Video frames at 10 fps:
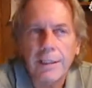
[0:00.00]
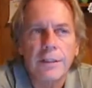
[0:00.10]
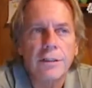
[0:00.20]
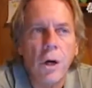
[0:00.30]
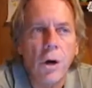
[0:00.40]

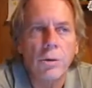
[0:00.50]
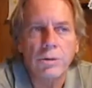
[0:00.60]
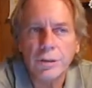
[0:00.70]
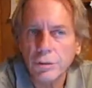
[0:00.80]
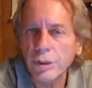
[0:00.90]

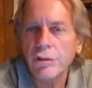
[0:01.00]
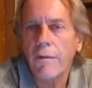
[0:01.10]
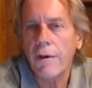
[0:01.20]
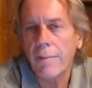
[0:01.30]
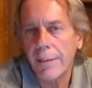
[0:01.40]
So switch
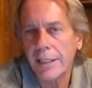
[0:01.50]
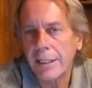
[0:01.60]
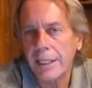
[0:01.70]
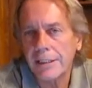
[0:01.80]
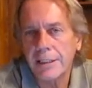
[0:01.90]
over to bed
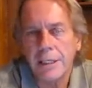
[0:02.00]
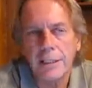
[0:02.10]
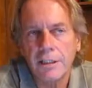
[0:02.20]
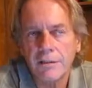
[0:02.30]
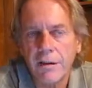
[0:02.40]
nets,
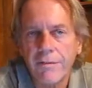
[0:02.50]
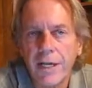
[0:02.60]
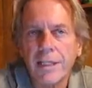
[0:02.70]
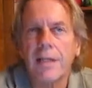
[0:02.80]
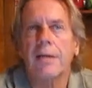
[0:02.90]
and you
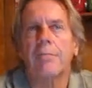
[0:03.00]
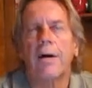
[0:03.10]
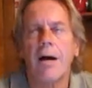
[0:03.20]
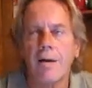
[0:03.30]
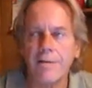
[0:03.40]
find that
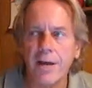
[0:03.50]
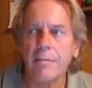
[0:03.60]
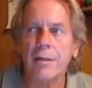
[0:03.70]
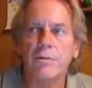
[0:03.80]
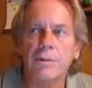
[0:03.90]
a
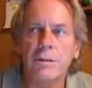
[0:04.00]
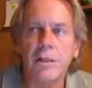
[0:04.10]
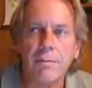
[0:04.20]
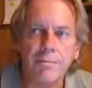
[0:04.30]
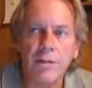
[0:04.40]
family will
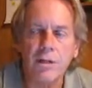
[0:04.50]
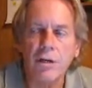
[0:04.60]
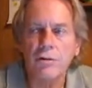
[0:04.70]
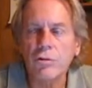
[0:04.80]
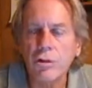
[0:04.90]
sleep, you
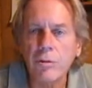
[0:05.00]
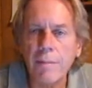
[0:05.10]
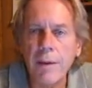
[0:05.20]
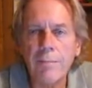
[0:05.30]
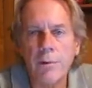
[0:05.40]
know, 2 or 3
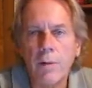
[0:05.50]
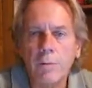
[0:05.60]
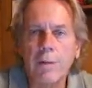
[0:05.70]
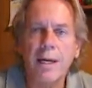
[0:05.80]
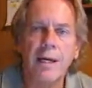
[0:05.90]
people in
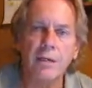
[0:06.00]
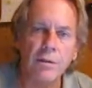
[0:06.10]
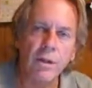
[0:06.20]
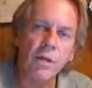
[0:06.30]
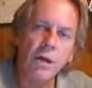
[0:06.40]
one bed
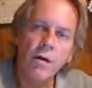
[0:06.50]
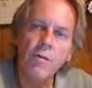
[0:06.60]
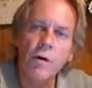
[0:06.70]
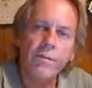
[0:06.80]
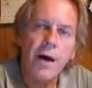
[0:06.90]
and
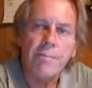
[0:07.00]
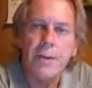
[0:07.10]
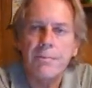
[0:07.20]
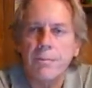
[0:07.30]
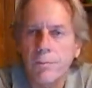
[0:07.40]
4 or 5
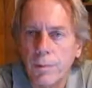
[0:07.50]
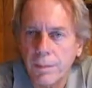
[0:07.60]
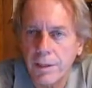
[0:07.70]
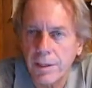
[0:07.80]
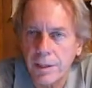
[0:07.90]
people
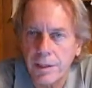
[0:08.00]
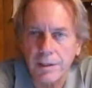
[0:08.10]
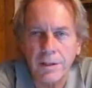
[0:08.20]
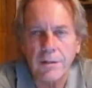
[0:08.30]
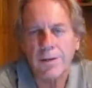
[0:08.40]
in
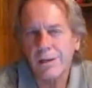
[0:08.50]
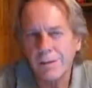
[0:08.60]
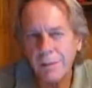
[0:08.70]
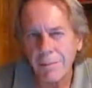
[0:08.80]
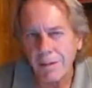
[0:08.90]
a, you know,
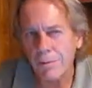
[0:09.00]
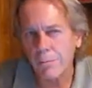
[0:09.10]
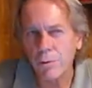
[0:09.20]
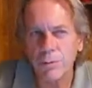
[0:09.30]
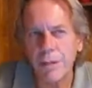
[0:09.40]
maybe in a
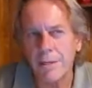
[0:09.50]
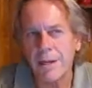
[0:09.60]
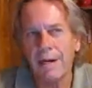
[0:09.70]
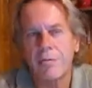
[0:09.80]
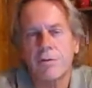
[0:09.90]
room they may
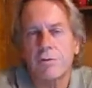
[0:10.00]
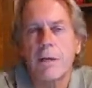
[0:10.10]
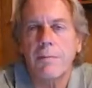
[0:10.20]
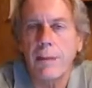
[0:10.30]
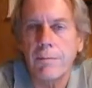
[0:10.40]
have
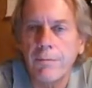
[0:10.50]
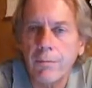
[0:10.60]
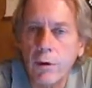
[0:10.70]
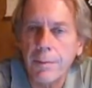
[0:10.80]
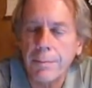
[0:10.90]
3 people,
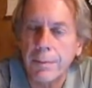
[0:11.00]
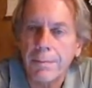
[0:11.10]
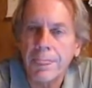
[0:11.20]
4 people.